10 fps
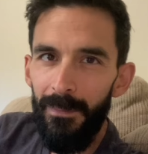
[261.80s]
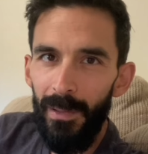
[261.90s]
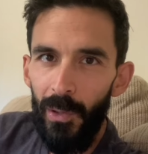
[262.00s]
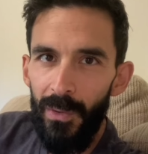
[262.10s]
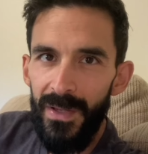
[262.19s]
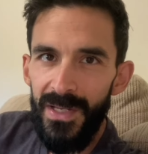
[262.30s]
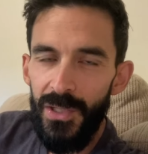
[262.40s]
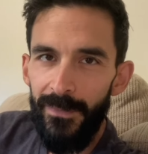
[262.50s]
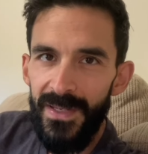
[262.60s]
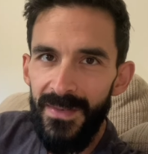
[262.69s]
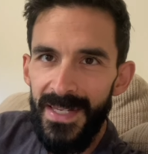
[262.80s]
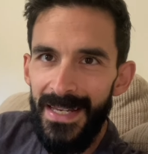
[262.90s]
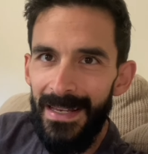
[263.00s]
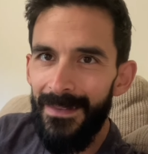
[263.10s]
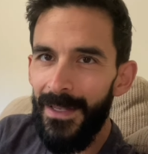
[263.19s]
below the surface of the
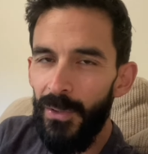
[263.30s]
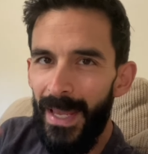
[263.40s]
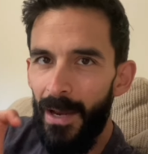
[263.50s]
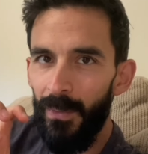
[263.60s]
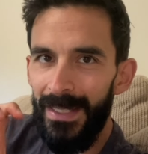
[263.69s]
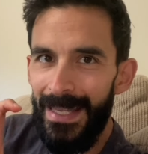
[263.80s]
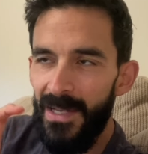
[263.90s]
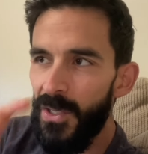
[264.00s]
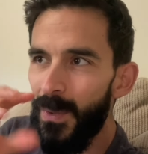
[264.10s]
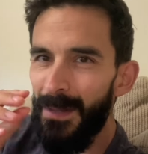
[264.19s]
skin that you can't really get to,